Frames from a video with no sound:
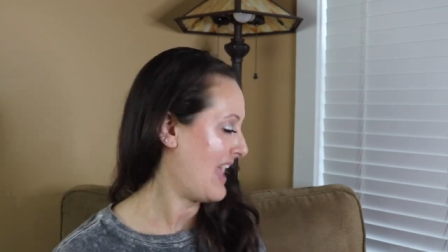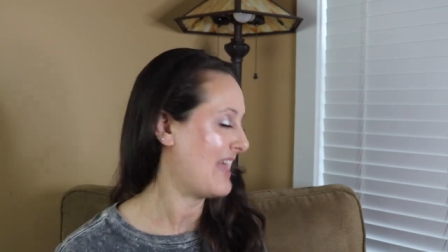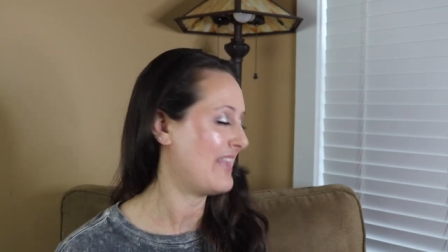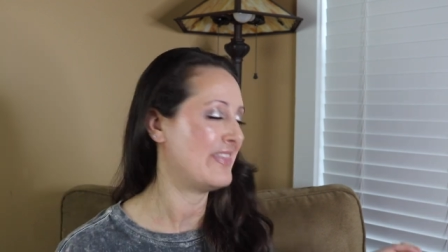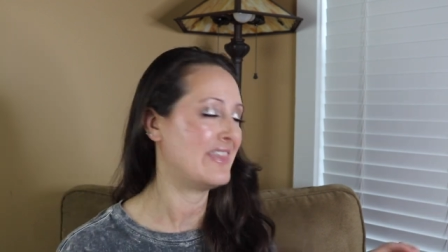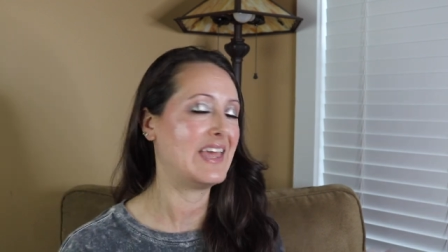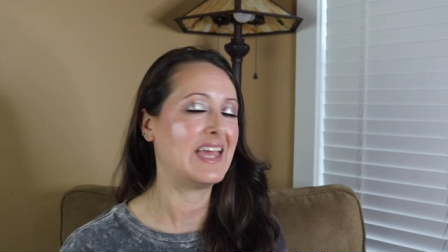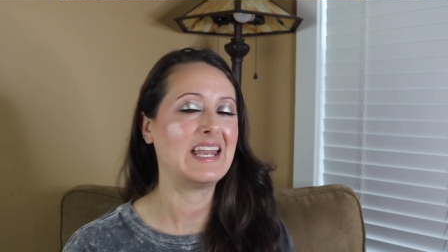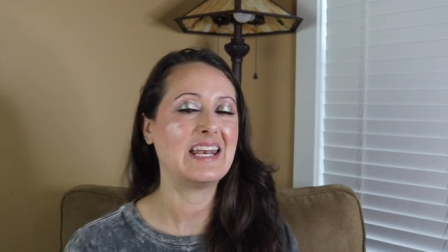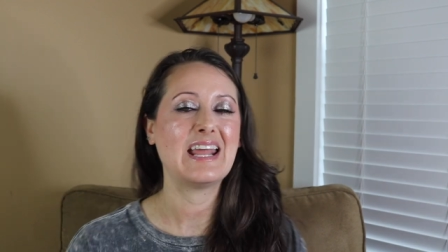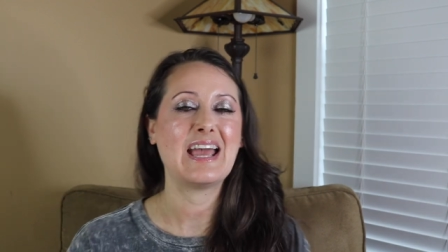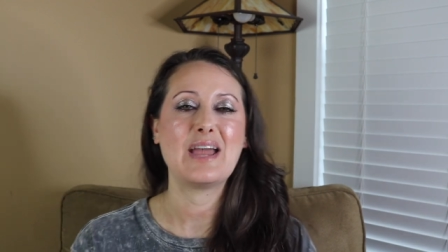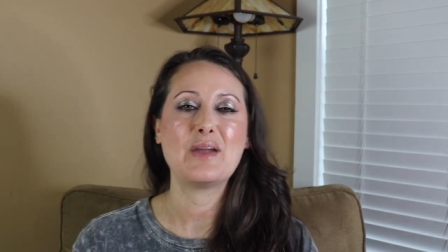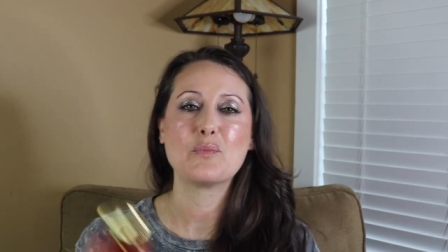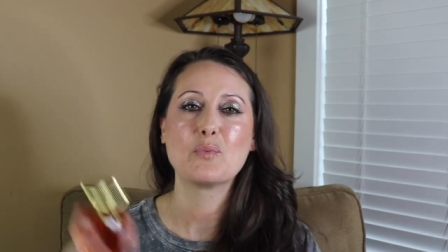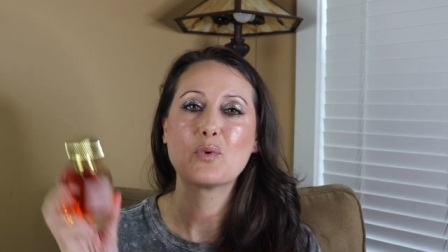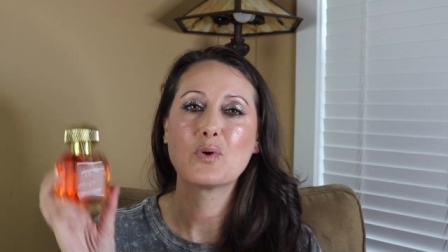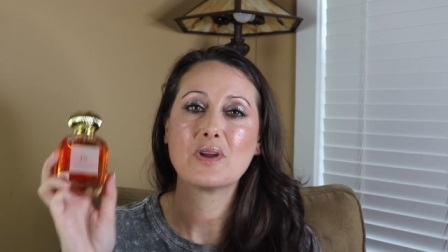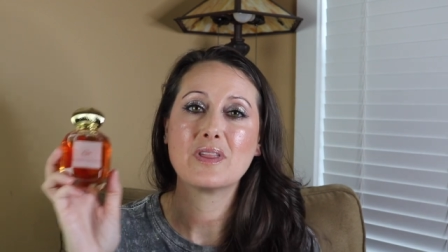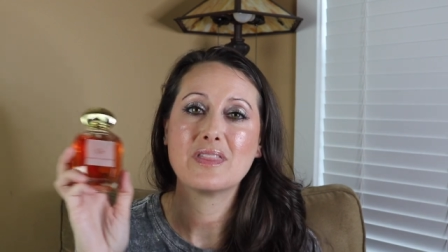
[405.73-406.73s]
And then
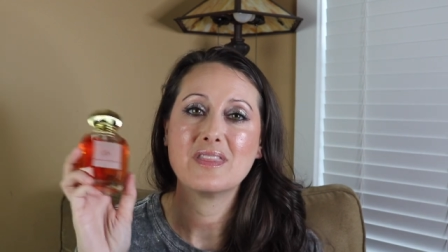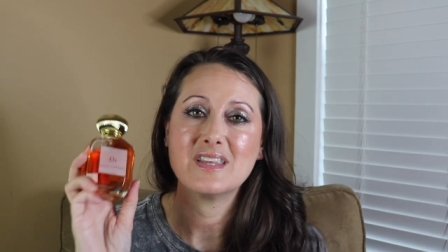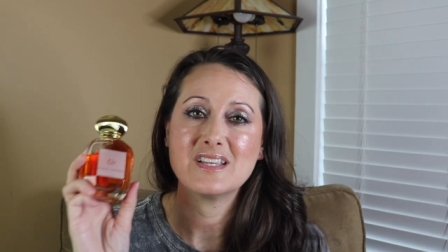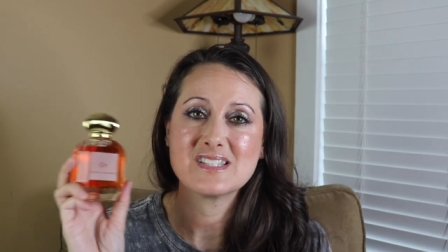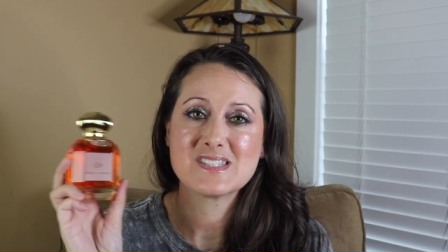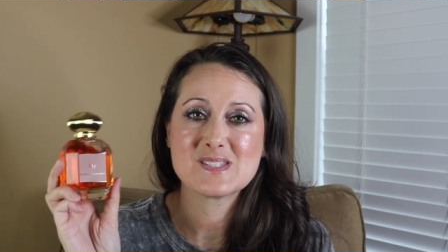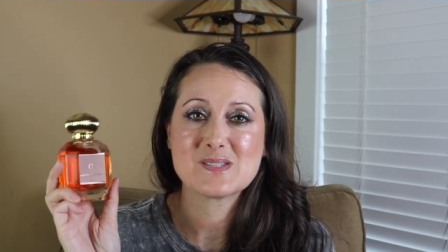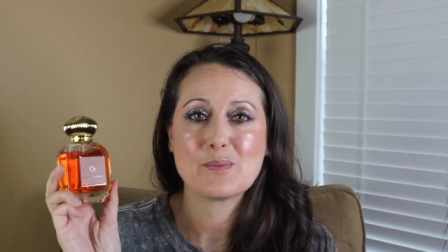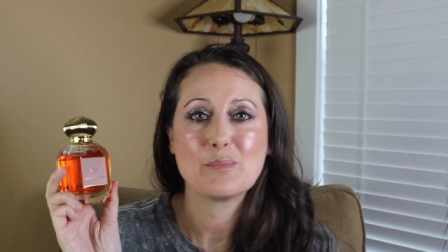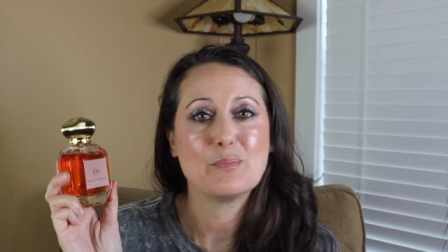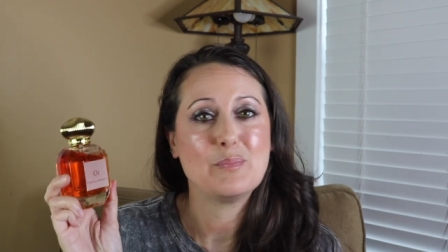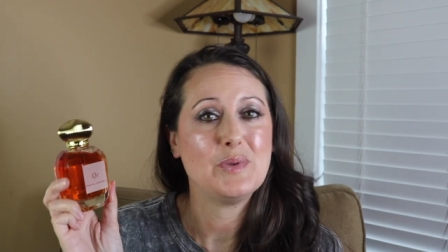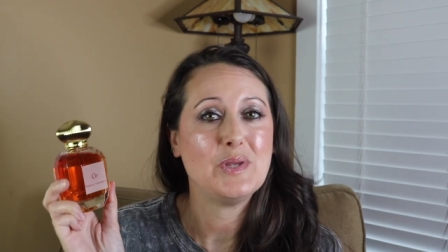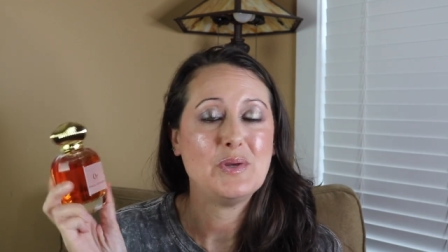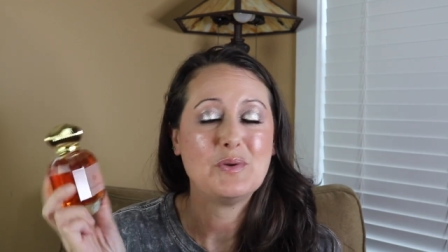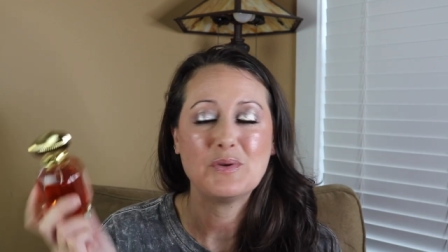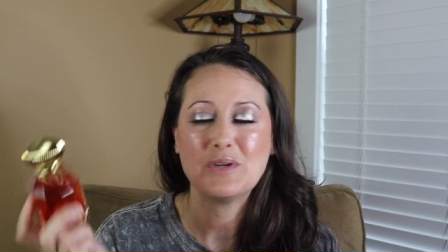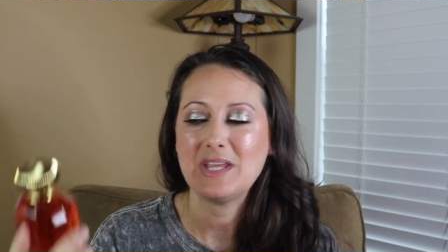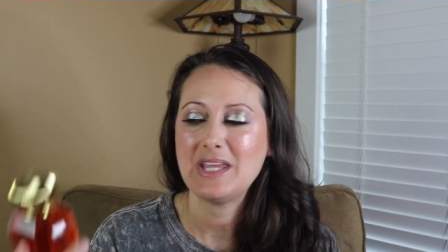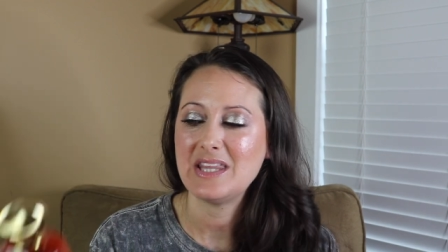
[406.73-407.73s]
I wore this
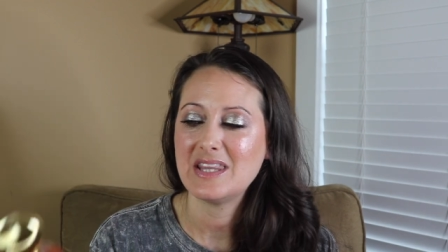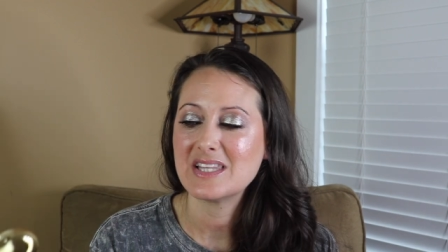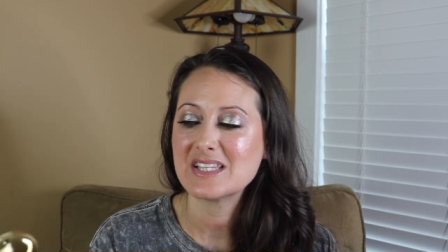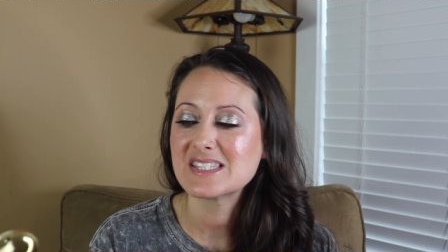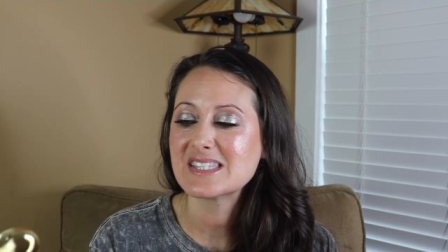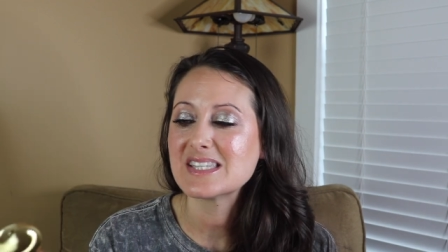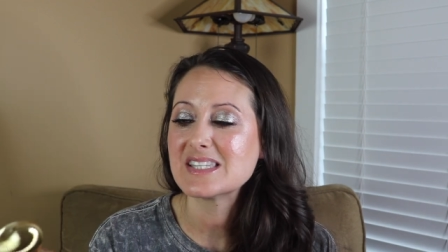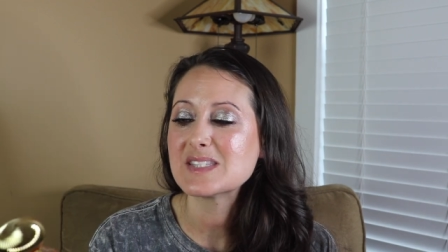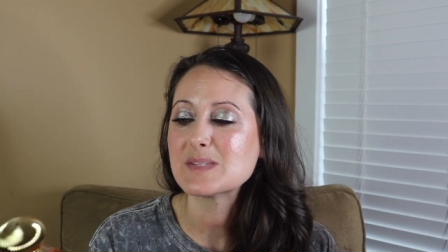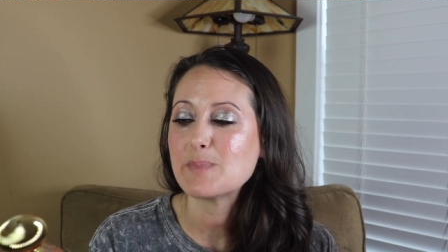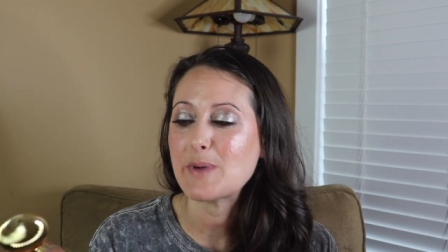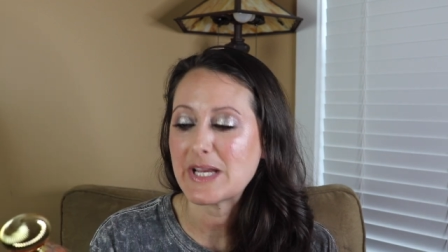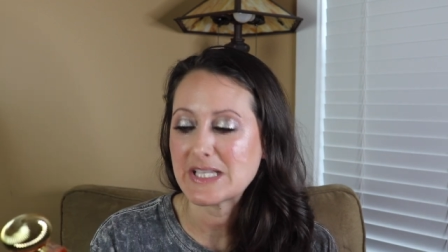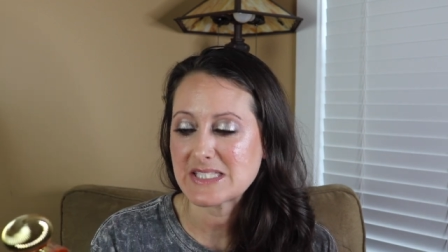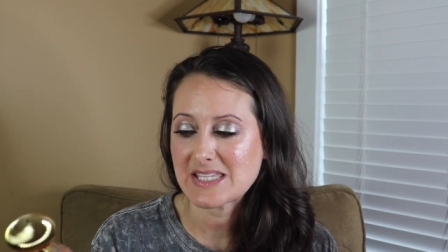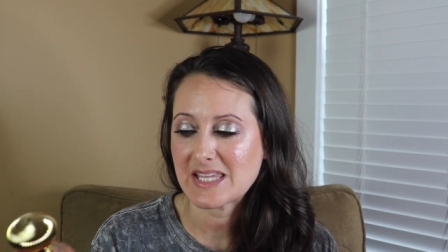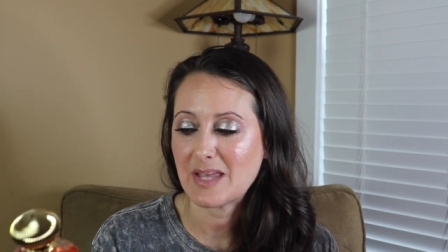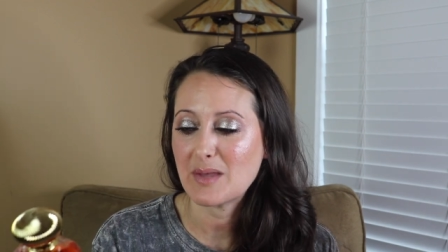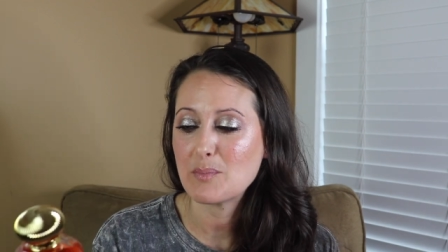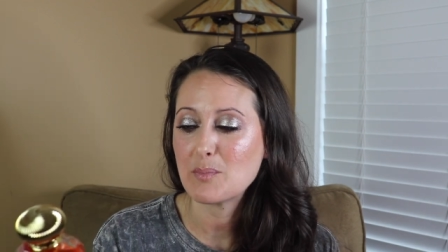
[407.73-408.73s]
beauty. This is
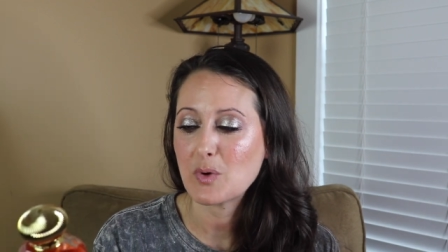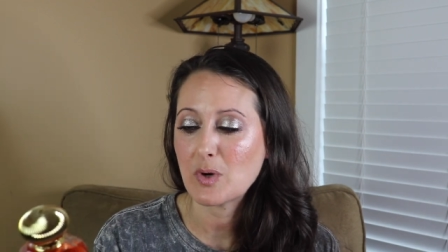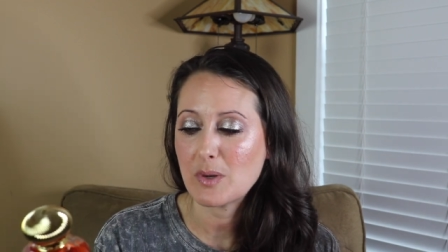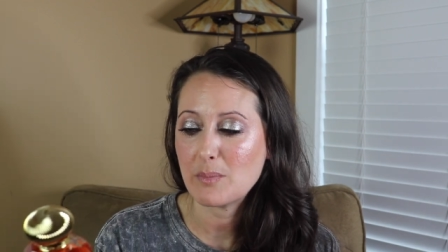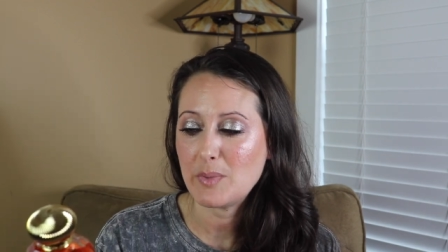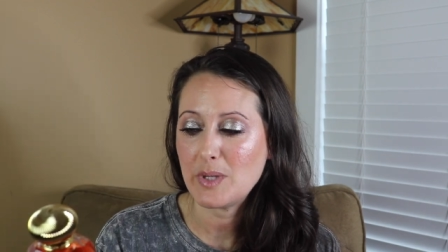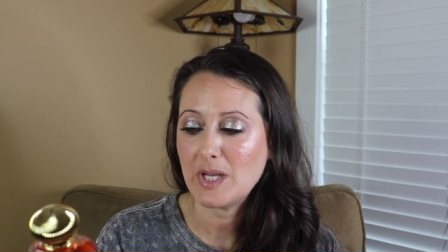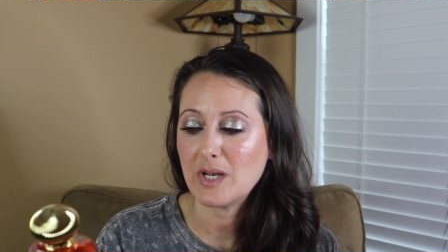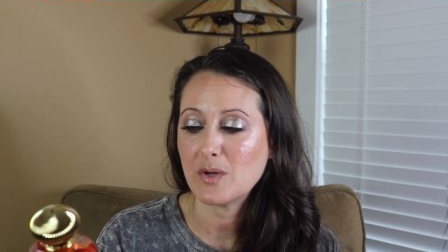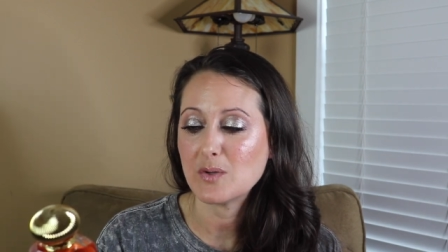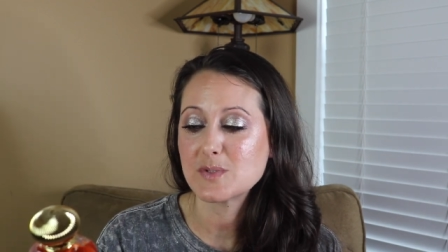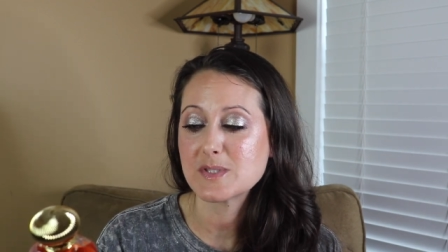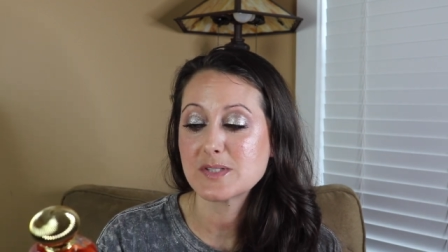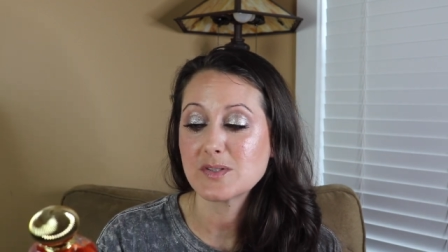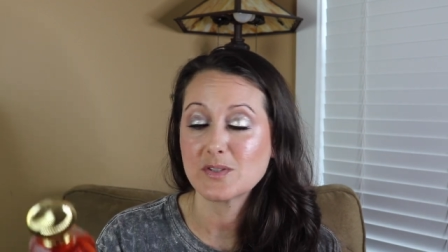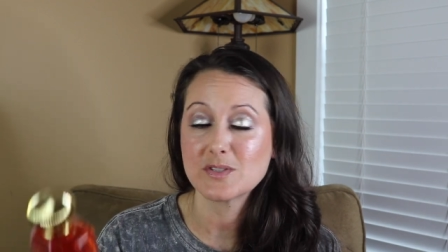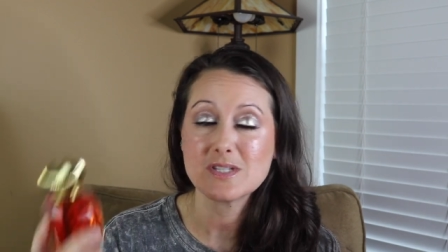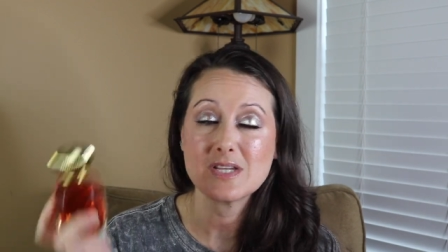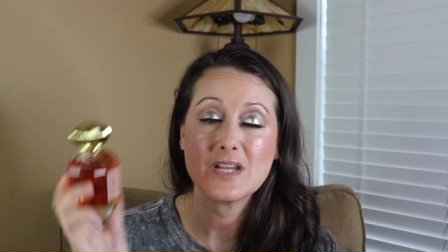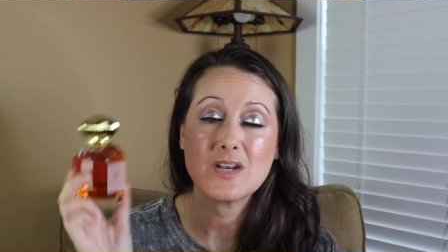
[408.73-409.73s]
Pascal Morabito
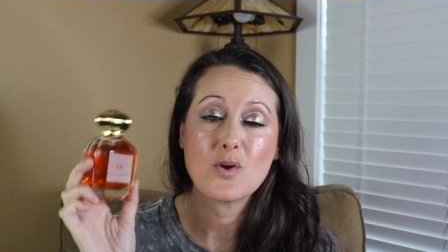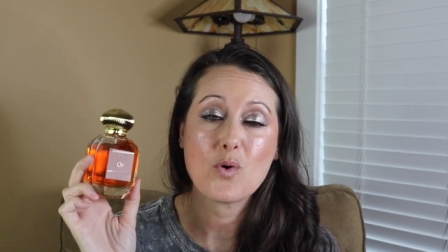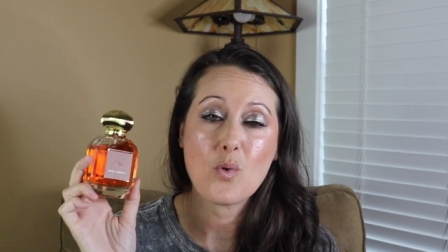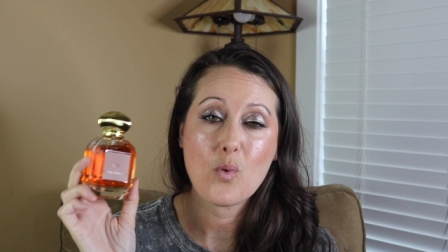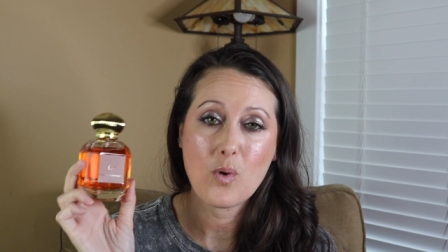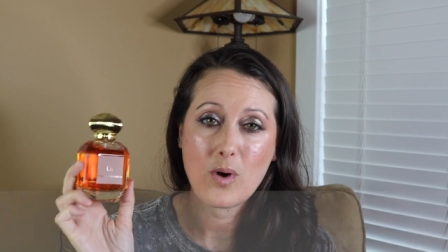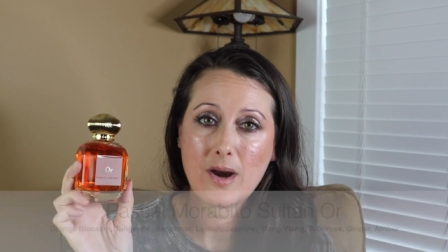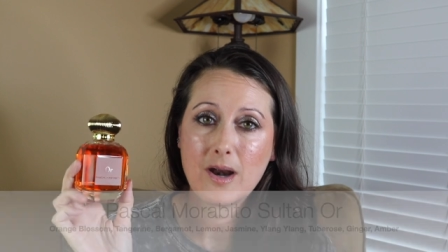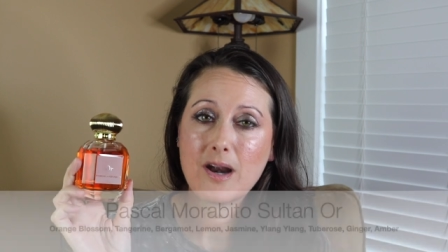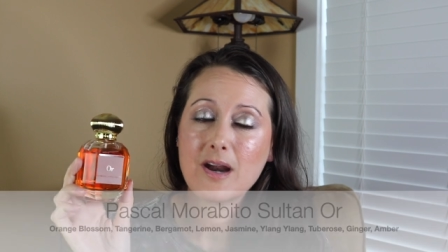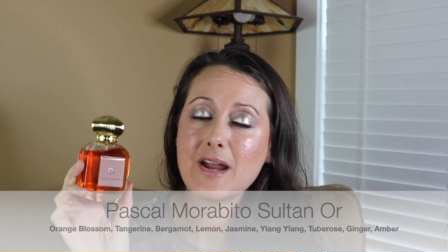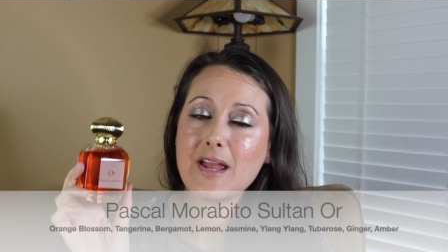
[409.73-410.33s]
Sultan Or.